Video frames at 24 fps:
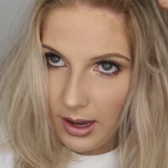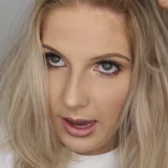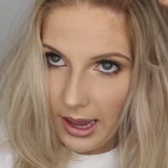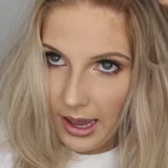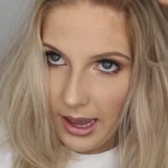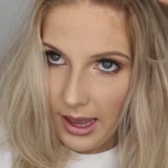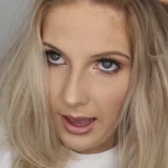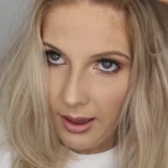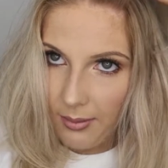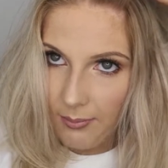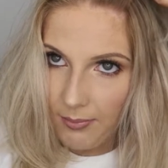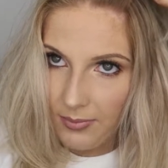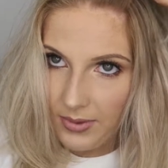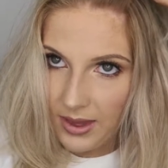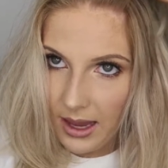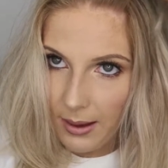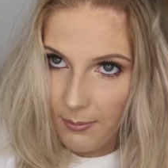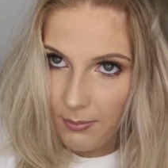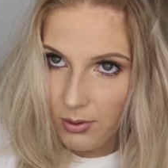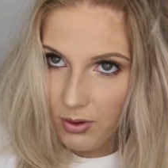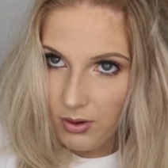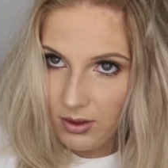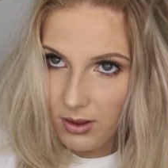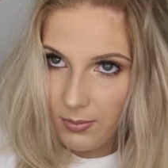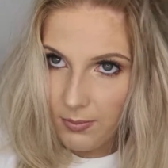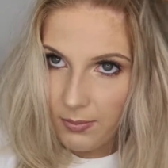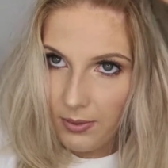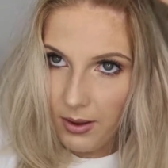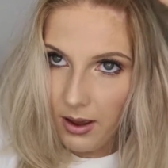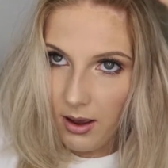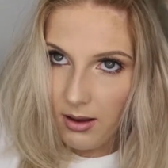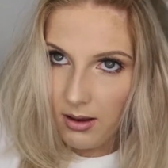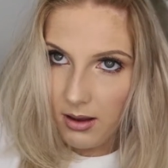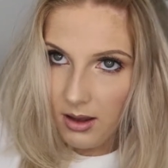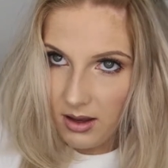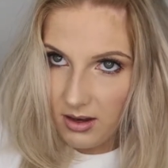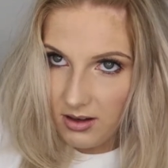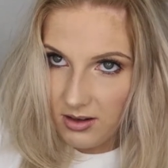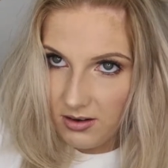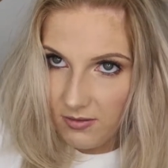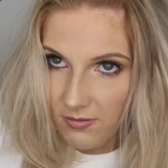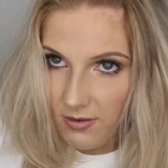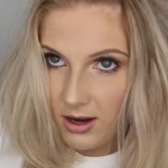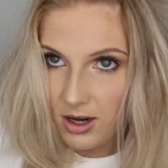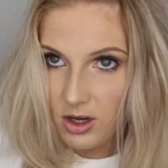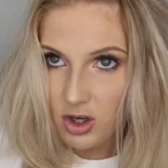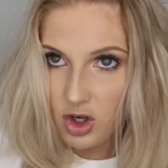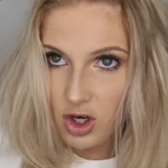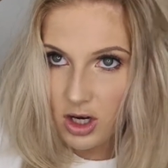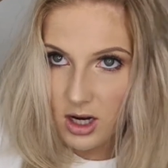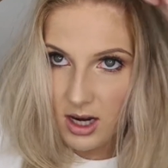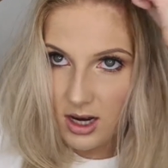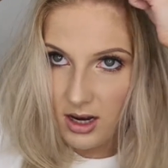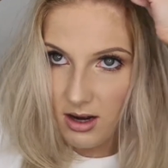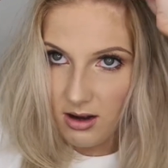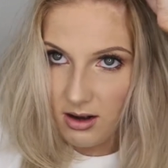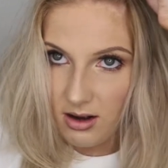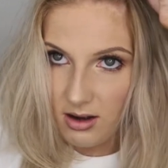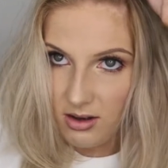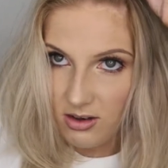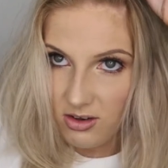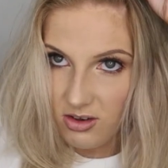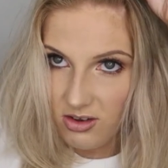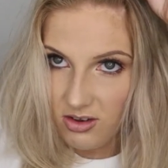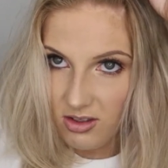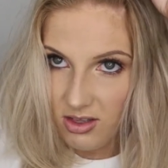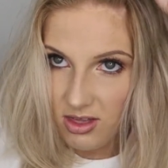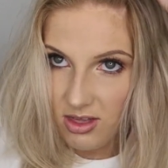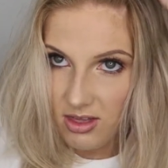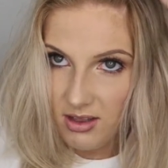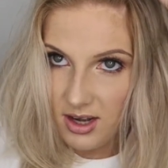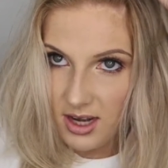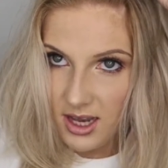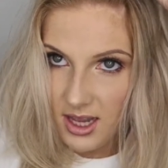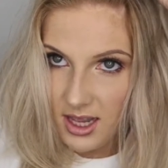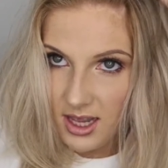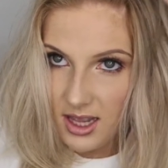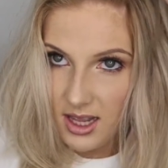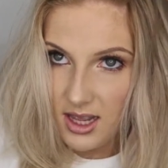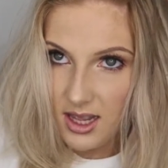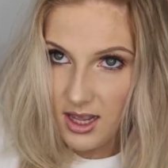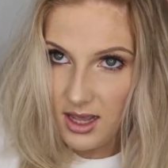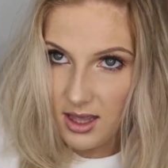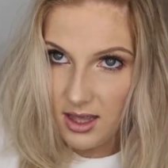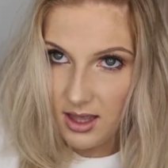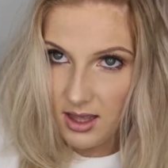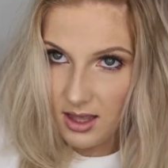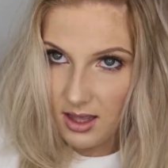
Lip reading: yeah, pull it back and divide your hair into 3.